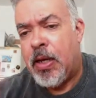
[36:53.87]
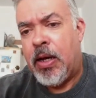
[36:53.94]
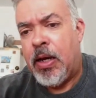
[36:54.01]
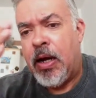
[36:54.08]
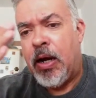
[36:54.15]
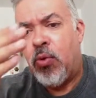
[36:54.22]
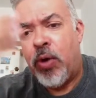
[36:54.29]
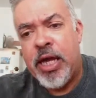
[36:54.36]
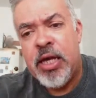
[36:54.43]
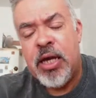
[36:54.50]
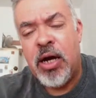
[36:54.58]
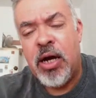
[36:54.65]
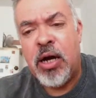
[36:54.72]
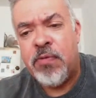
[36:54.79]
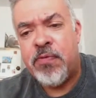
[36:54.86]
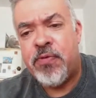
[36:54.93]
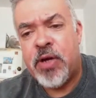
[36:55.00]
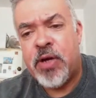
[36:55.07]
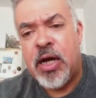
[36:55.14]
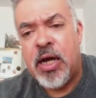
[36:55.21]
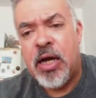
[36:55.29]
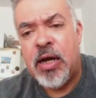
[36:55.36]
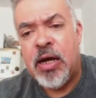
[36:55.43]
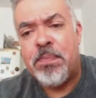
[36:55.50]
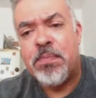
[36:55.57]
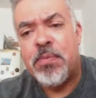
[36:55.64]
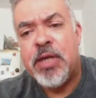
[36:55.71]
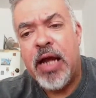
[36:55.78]
a way of
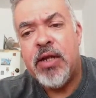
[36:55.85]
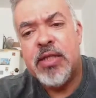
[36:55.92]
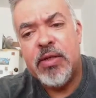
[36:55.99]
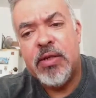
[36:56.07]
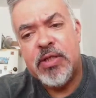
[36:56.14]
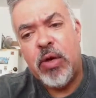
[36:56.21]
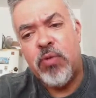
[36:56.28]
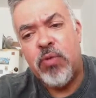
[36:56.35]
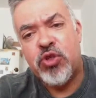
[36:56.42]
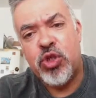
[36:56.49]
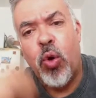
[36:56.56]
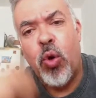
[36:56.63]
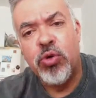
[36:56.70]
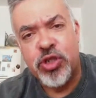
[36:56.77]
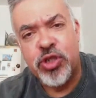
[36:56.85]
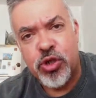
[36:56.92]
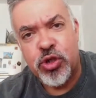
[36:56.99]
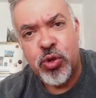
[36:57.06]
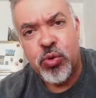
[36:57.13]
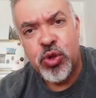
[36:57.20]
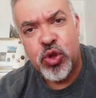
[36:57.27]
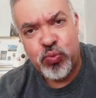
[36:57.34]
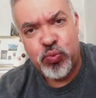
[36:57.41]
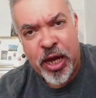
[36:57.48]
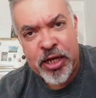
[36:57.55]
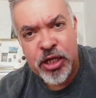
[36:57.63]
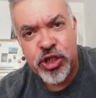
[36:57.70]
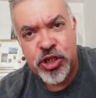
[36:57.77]
getting themselves closer to
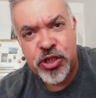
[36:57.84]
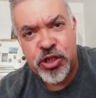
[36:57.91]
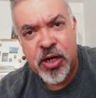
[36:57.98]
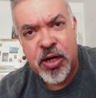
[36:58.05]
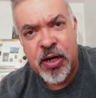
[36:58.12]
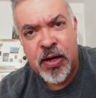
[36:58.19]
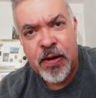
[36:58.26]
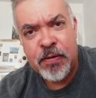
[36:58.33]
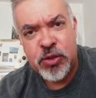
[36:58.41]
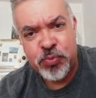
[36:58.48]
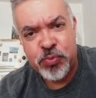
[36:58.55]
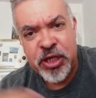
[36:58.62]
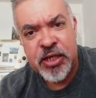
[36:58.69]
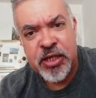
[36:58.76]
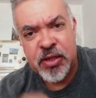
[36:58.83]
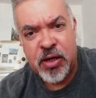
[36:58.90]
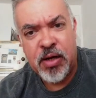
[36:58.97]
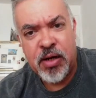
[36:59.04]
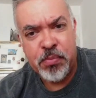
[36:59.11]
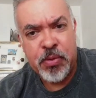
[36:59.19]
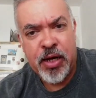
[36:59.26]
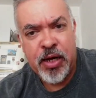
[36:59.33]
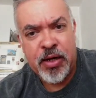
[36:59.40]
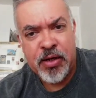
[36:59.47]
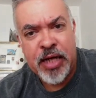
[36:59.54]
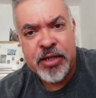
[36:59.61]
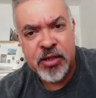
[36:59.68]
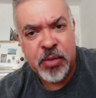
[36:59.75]
Spanish-speaking um,
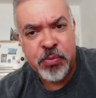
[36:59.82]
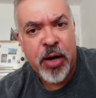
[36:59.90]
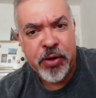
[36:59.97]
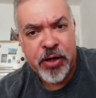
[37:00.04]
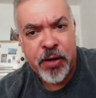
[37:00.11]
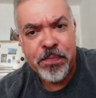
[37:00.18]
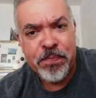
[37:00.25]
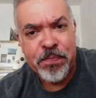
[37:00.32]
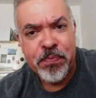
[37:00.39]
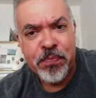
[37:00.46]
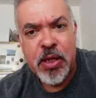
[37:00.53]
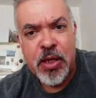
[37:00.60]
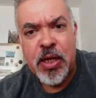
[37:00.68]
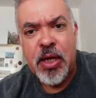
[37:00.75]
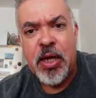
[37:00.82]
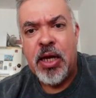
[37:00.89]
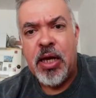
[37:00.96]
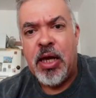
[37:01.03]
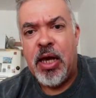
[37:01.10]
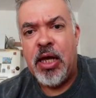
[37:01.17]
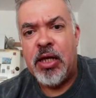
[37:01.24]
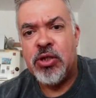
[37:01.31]
Latin America. Yeah. And